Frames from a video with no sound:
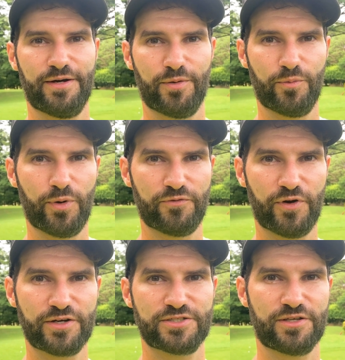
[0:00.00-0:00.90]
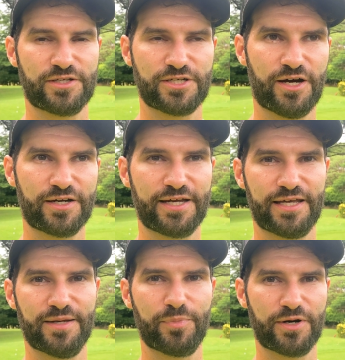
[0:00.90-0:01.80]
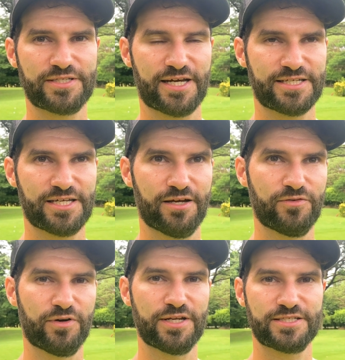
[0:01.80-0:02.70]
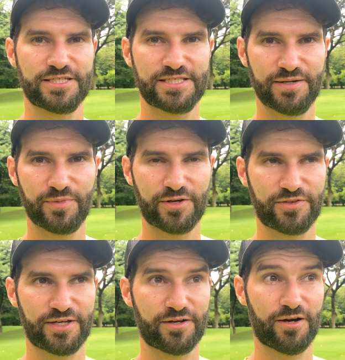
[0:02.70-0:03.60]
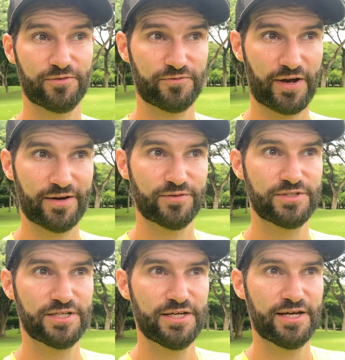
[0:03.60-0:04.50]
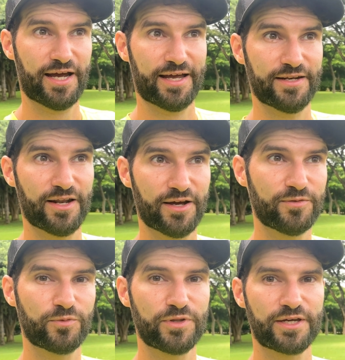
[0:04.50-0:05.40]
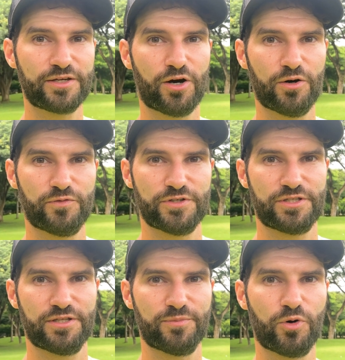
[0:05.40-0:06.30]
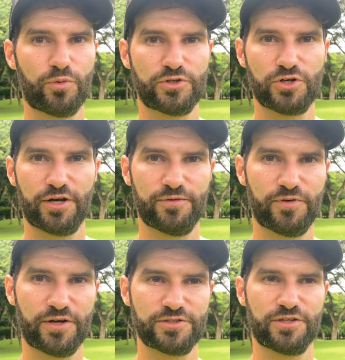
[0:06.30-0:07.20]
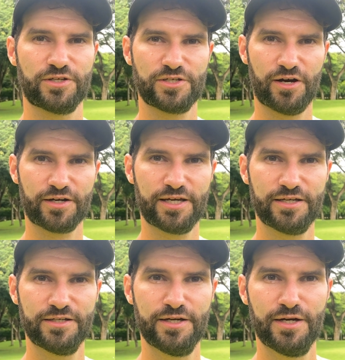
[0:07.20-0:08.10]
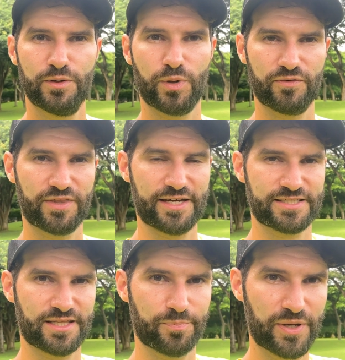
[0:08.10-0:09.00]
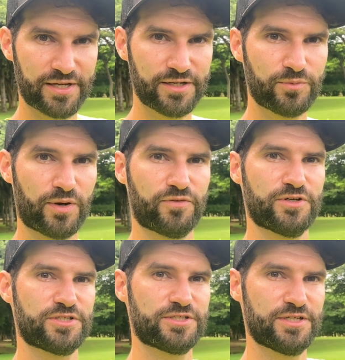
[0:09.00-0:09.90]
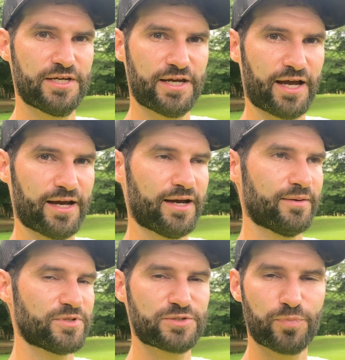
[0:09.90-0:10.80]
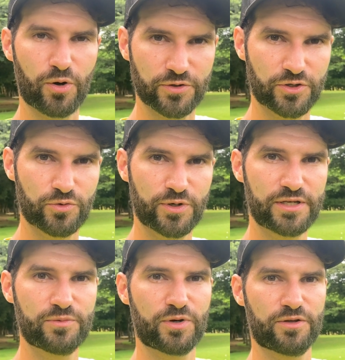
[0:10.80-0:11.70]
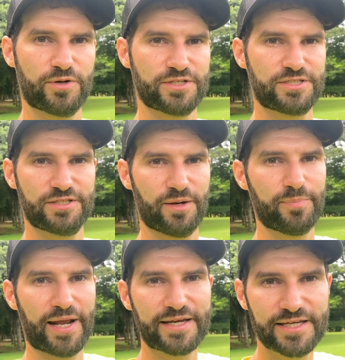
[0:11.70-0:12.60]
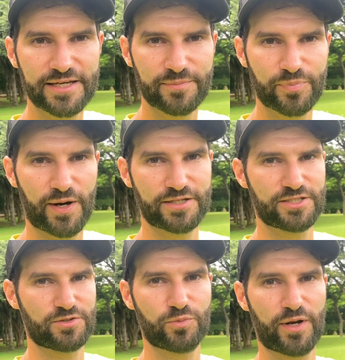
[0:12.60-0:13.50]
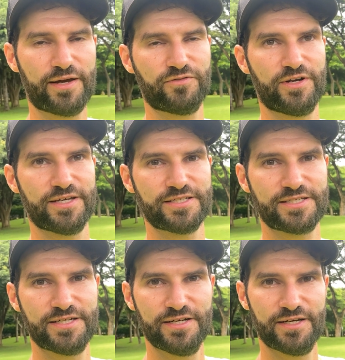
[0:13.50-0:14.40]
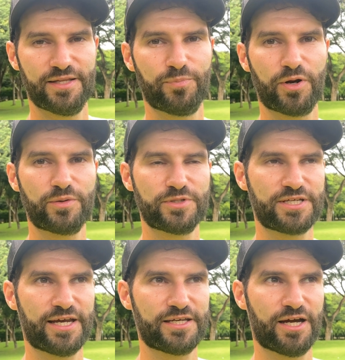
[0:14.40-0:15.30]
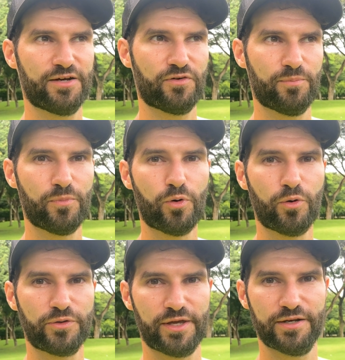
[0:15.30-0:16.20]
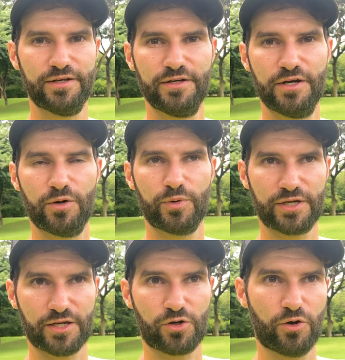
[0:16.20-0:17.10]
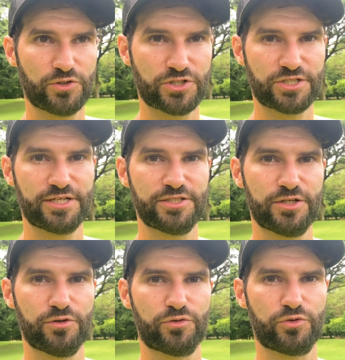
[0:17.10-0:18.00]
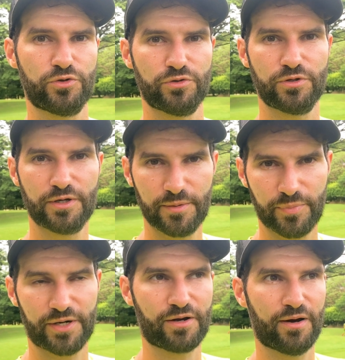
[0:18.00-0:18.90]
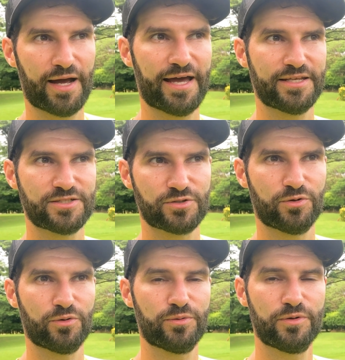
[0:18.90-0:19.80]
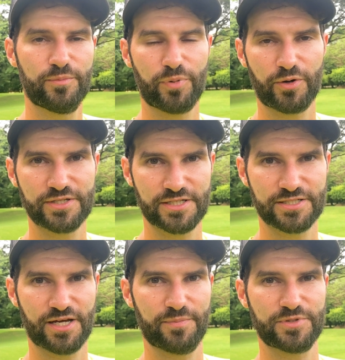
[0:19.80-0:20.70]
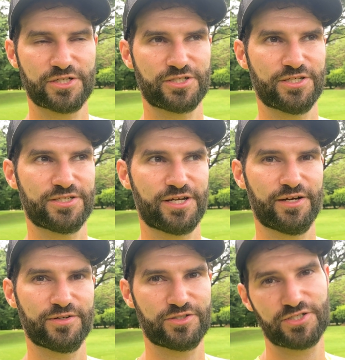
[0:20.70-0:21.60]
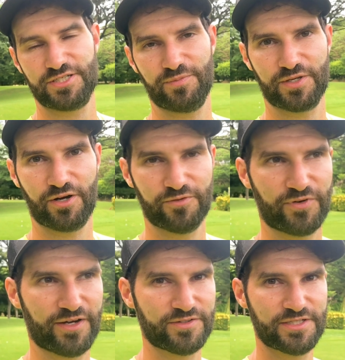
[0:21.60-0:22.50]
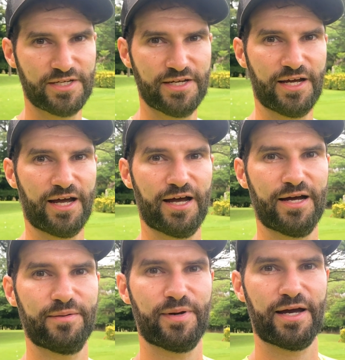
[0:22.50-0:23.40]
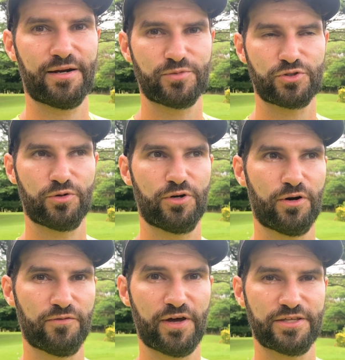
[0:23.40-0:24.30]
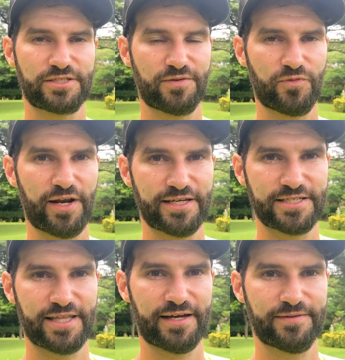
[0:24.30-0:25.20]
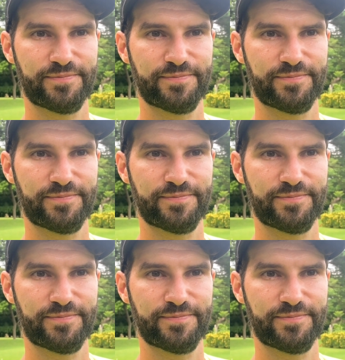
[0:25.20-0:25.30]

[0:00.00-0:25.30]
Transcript: We're focused on the target and the body takes over. And it's a similar thing I've found and learned within golf, is that the more we're trying to focus on the target, whether that's at the pin, whether it's a spot on the green, whether it's a blanket in practice or whatever it is, the body would take over more than we can consciously do through putting our hands or bodies in certain positions. So it's just something I found, and I'm sure a lot of others can relate to that.